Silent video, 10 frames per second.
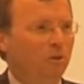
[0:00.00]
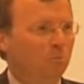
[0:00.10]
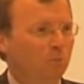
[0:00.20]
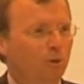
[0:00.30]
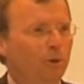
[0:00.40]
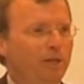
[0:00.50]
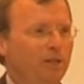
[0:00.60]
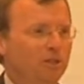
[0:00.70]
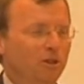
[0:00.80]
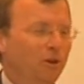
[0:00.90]
your
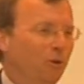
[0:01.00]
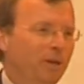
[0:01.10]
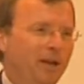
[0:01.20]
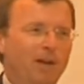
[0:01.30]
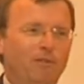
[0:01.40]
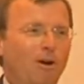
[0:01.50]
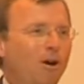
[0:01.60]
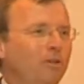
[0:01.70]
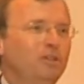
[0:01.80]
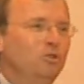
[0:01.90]
employees are going to have
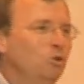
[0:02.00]
all these